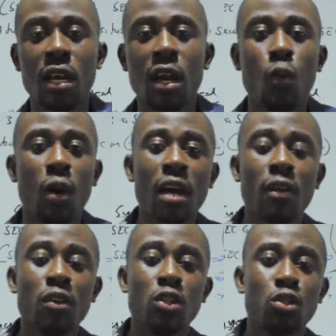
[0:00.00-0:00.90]
Why
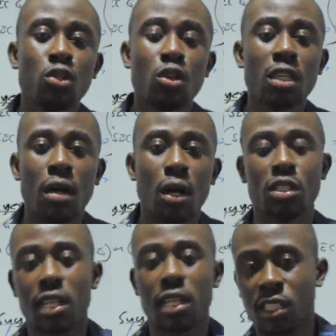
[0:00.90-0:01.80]
haven't you talked about
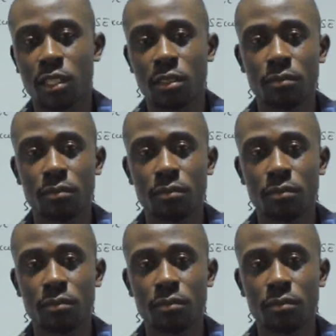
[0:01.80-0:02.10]
such?